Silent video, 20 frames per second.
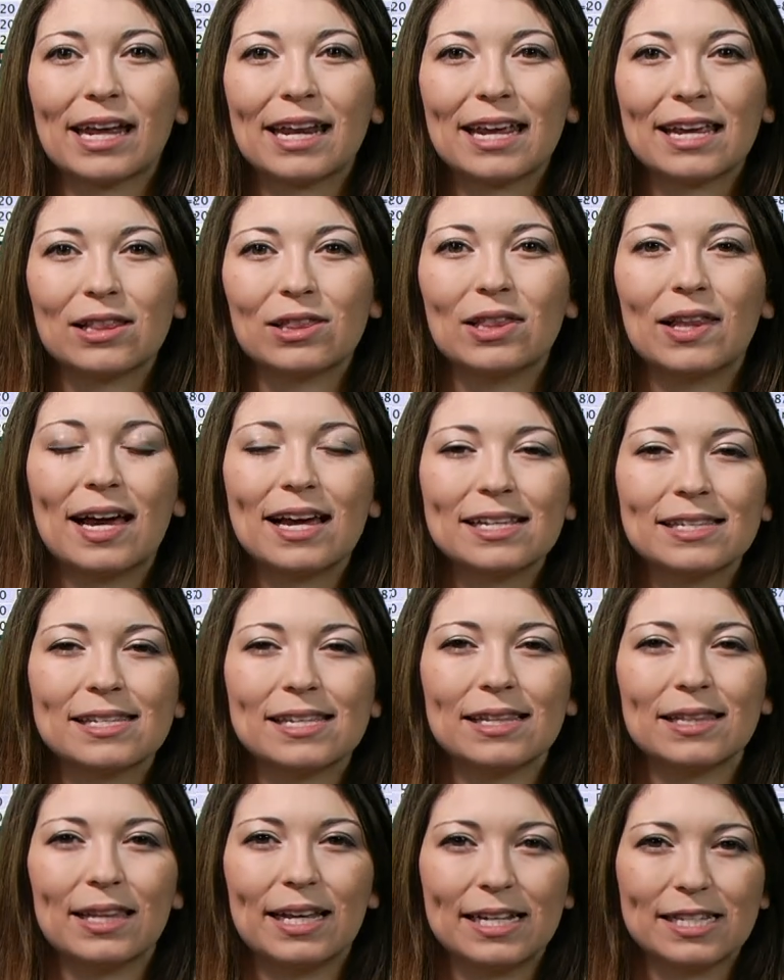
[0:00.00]
getting
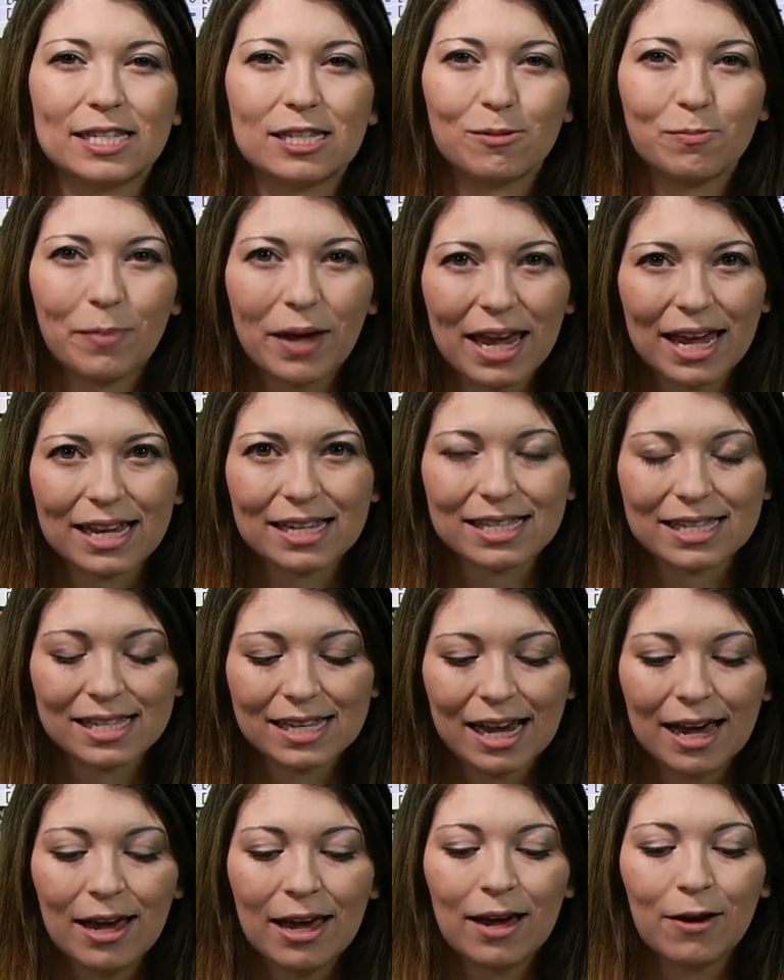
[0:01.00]
less and less
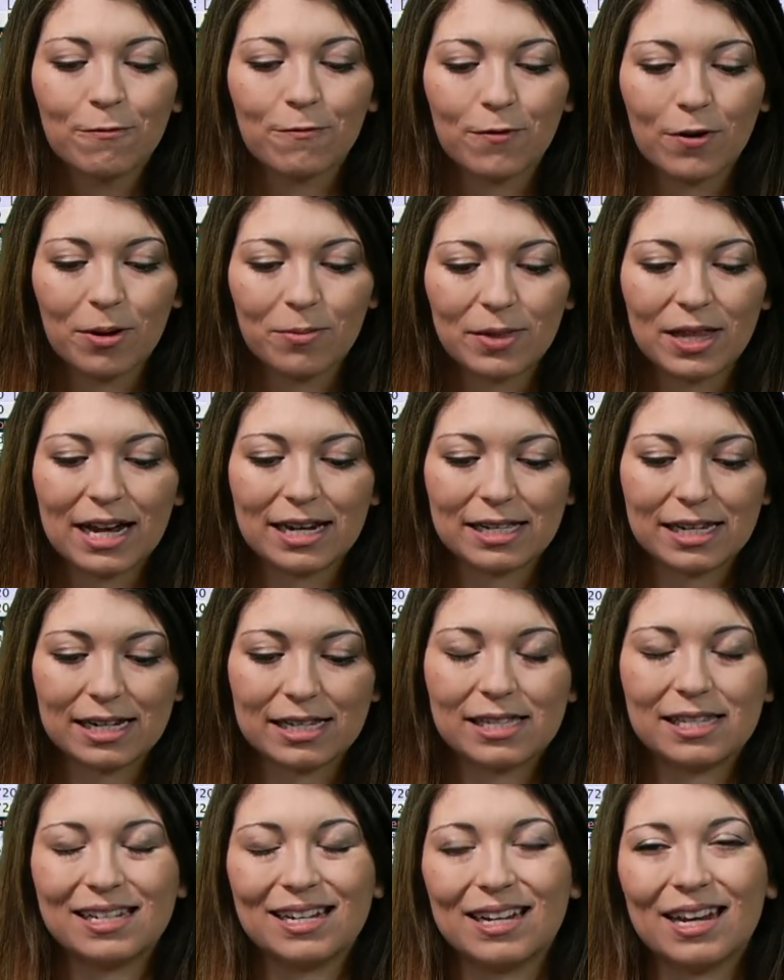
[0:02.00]
space from that
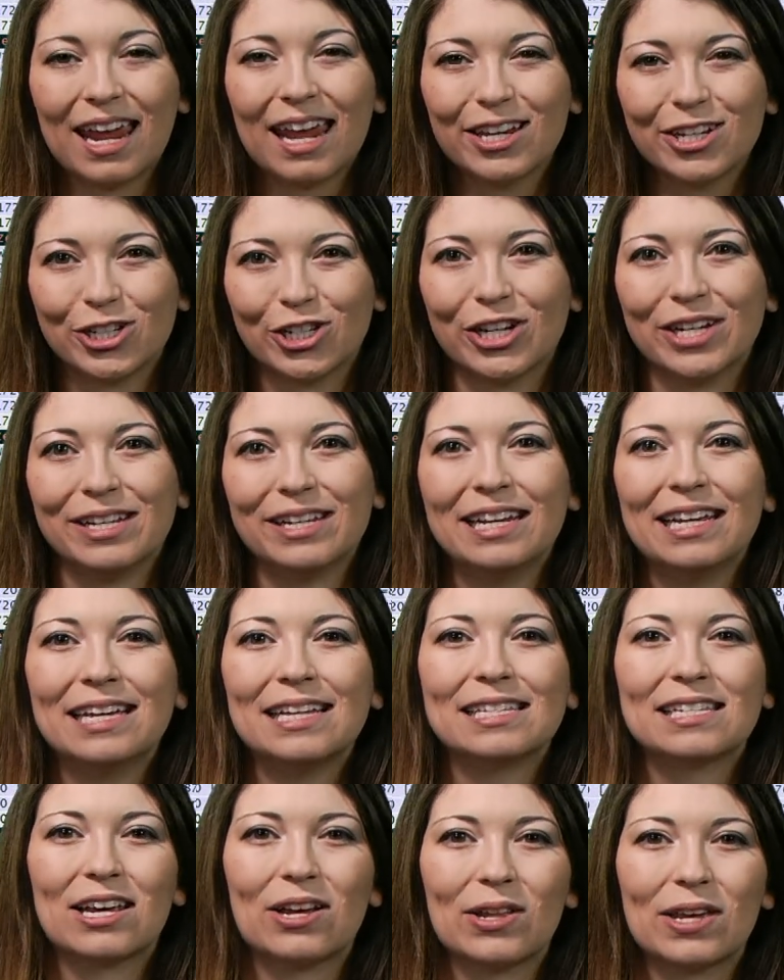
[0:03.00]
destination,
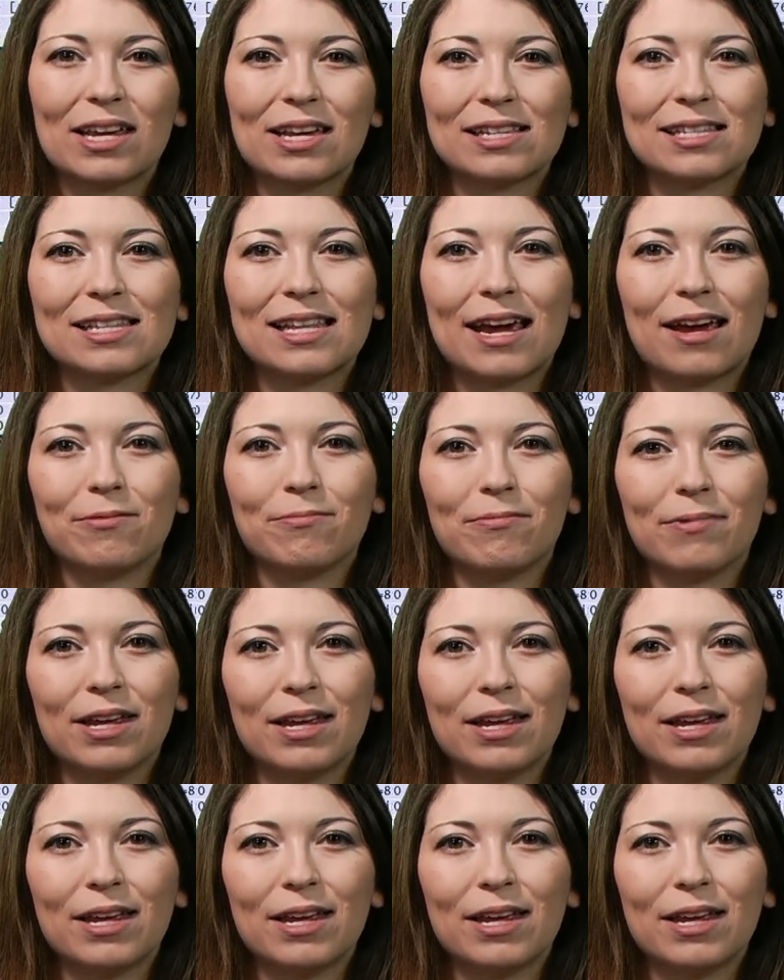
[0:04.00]
telling us that